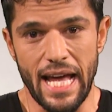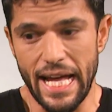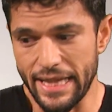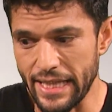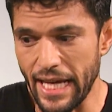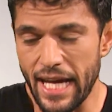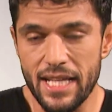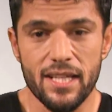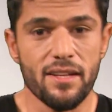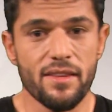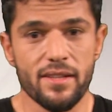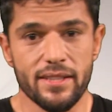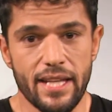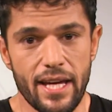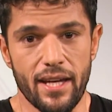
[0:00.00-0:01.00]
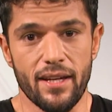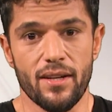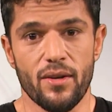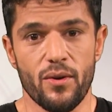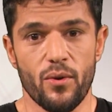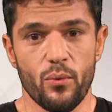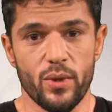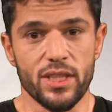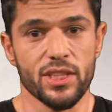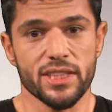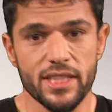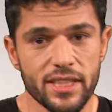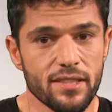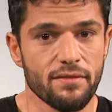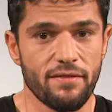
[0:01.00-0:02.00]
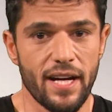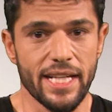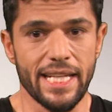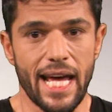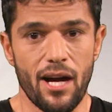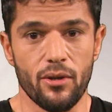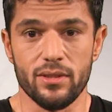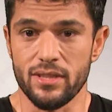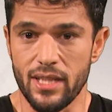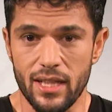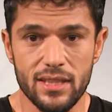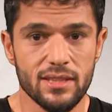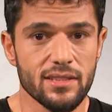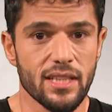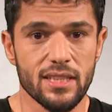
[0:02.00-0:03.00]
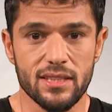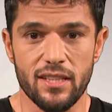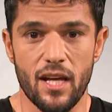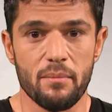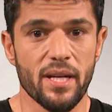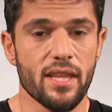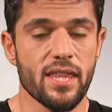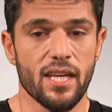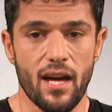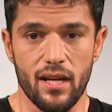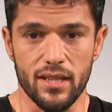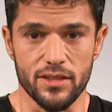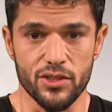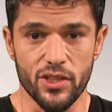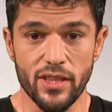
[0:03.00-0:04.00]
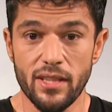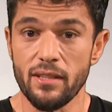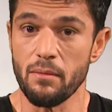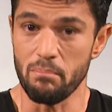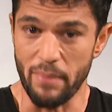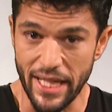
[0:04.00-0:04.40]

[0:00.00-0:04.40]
At the end of the day, we just need to find out, does Islamic theology,